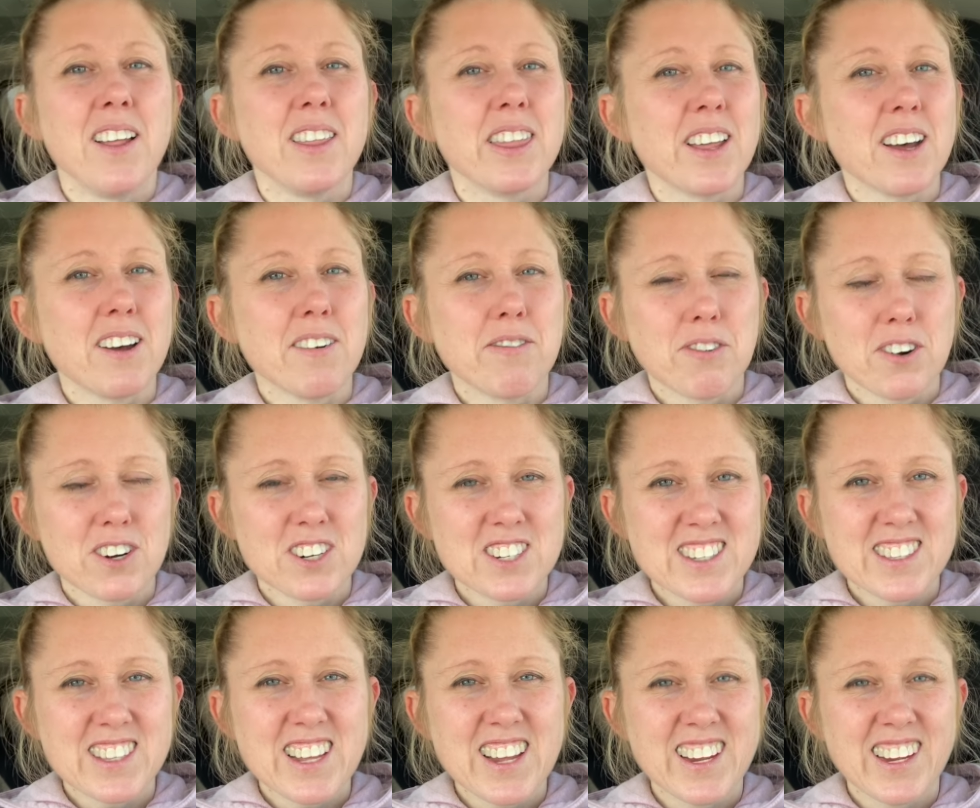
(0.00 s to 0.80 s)
The
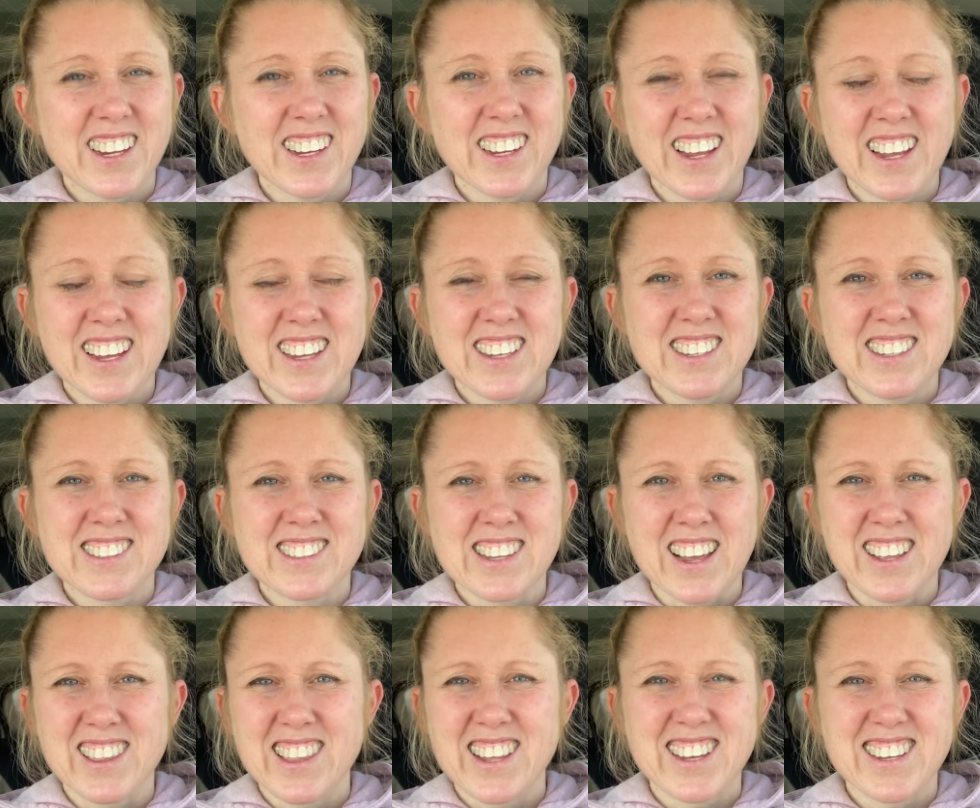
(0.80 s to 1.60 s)
first thing is
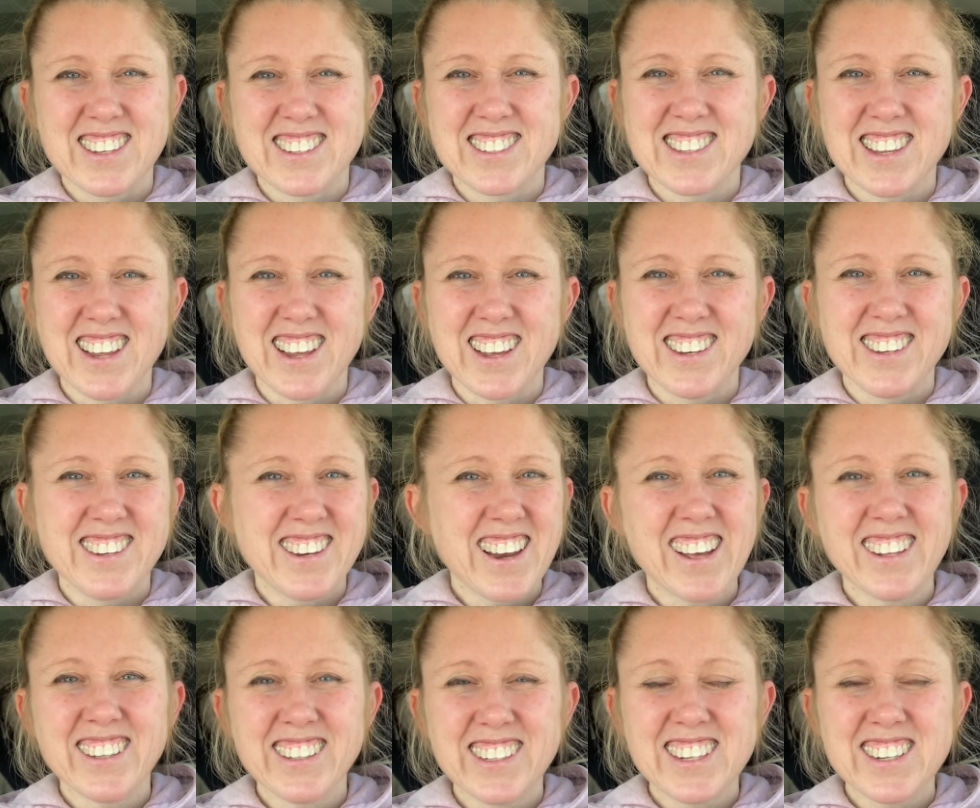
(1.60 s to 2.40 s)
this
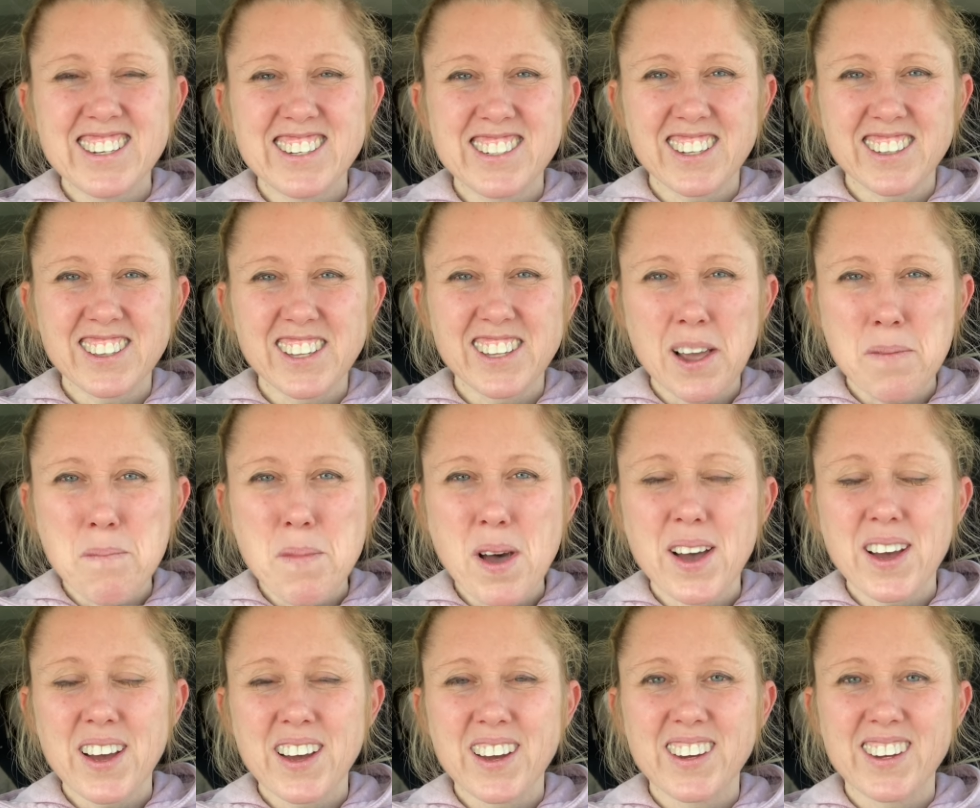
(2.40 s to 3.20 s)
Nelly
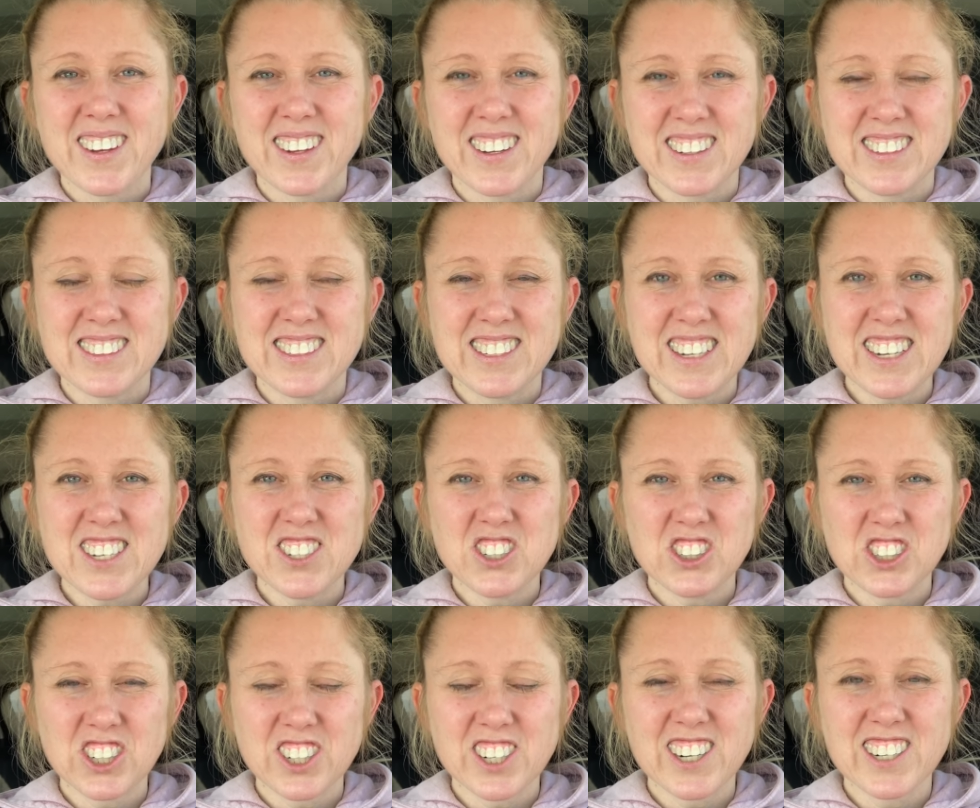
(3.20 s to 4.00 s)
Dilemma
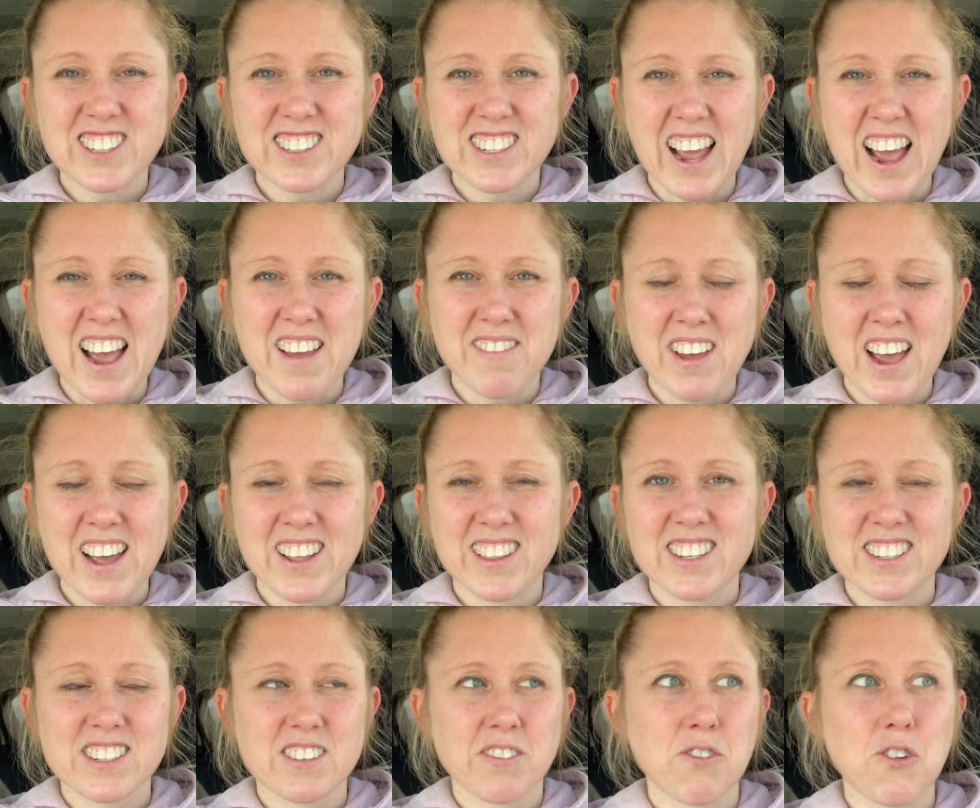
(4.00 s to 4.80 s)
t-shirt. I've had
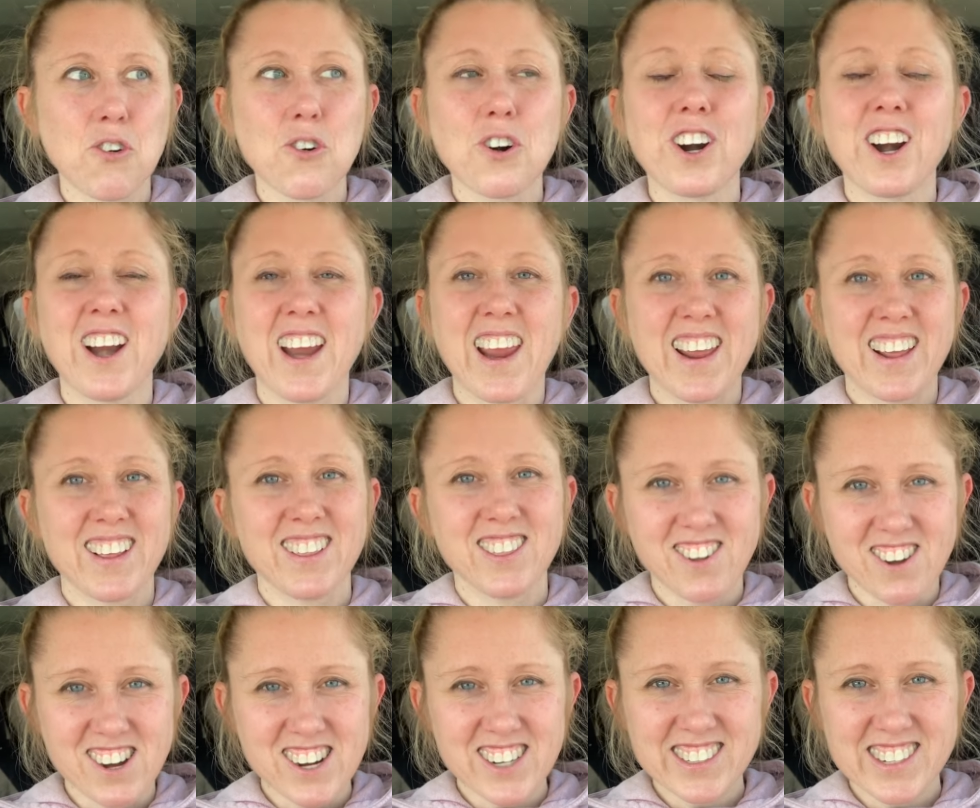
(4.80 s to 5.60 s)
this for a
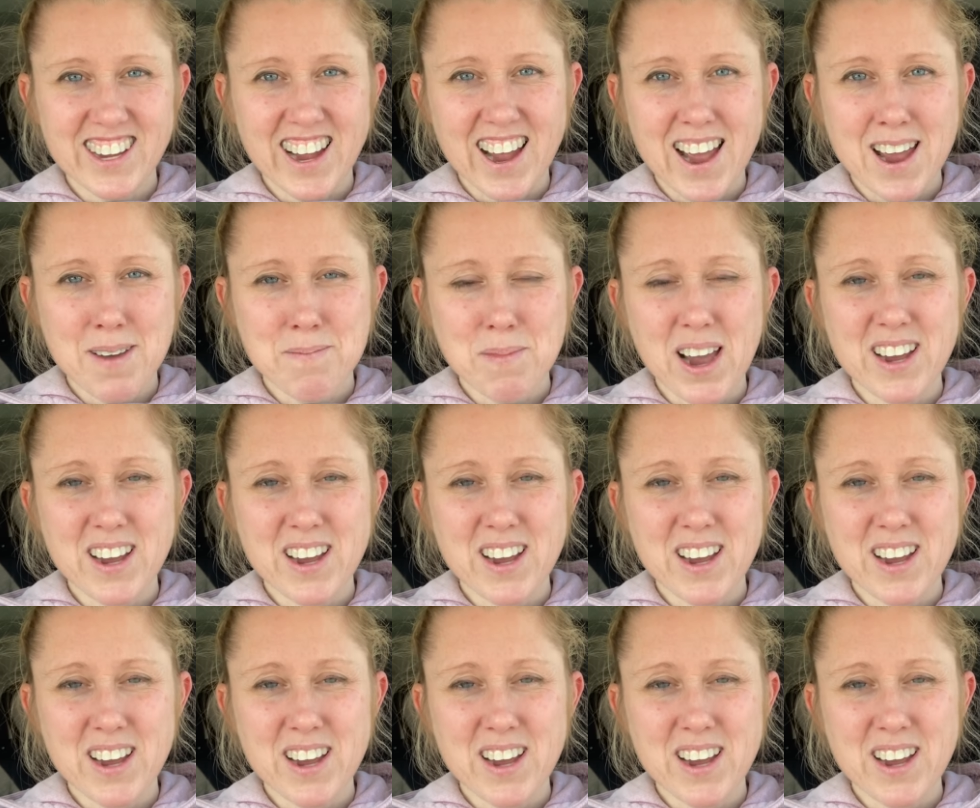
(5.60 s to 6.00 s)
long time.